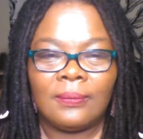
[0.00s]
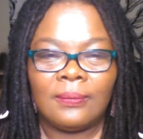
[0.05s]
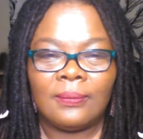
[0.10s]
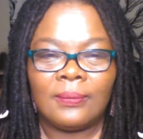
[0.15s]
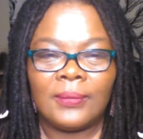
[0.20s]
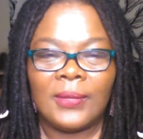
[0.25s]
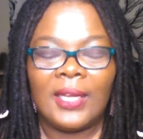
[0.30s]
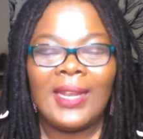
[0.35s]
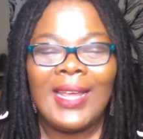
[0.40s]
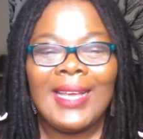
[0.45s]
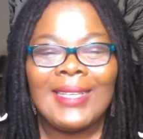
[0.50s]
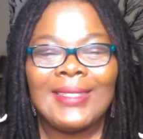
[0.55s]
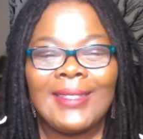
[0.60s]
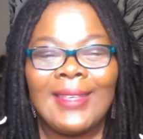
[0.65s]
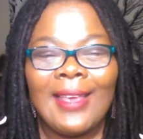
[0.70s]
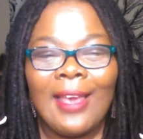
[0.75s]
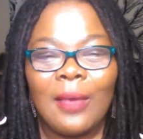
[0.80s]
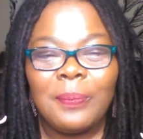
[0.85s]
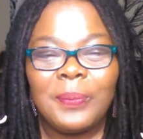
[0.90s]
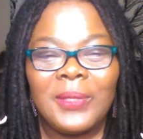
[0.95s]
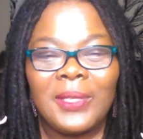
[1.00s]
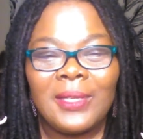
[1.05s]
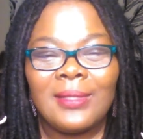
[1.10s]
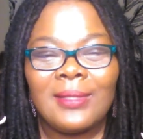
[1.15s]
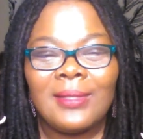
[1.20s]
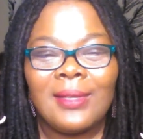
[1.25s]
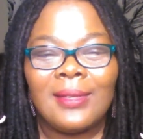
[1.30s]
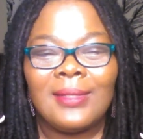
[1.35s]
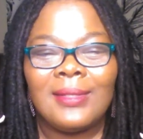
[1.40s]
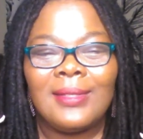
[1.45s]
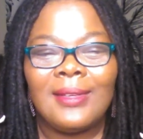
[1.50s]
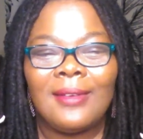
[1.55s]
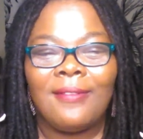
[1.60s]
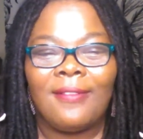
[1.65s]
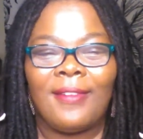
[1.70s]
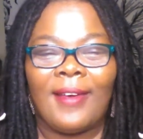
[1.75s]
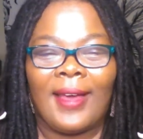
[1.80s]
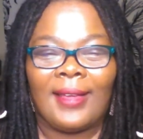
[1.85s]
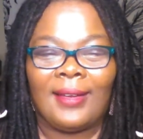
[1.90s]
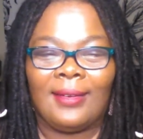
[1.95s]
It has kept us
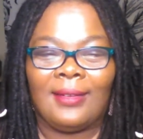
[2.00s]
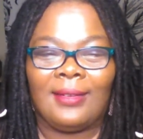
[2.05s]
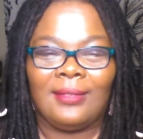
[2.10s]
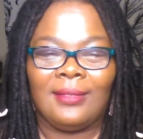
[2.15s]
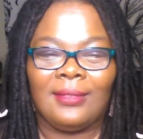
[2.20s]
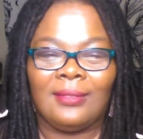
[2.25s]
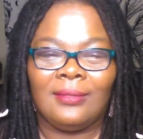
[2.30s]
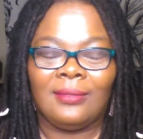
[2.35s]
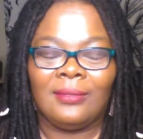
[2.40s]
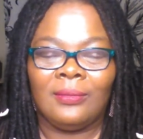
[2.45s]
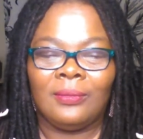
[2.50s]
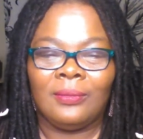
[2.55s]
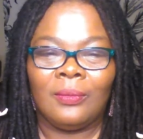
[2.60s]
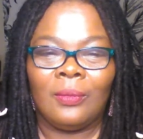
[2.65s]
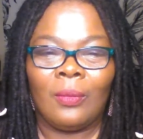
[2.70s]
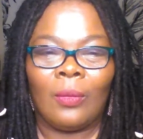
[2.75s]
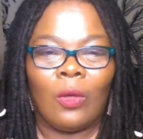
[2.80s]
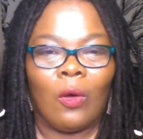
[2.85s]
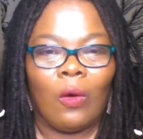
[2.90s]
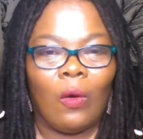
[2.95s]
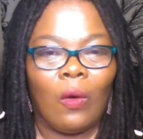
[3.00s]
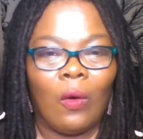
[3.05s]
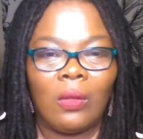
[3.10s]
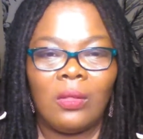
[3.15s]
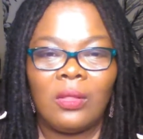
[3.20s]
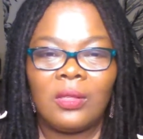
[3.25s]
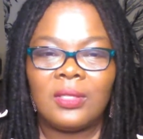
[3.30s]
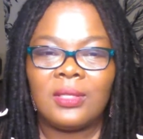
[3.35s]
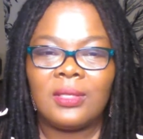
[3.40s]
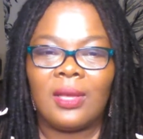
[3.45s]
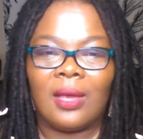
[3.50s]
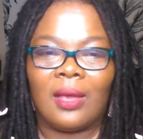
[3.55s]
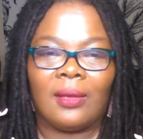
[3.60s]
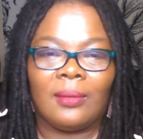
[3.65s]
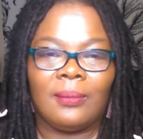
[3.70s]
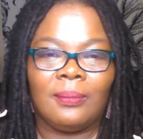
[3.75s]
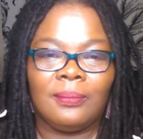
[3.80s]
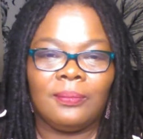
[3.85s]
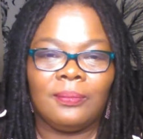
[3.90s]
divided. All this time.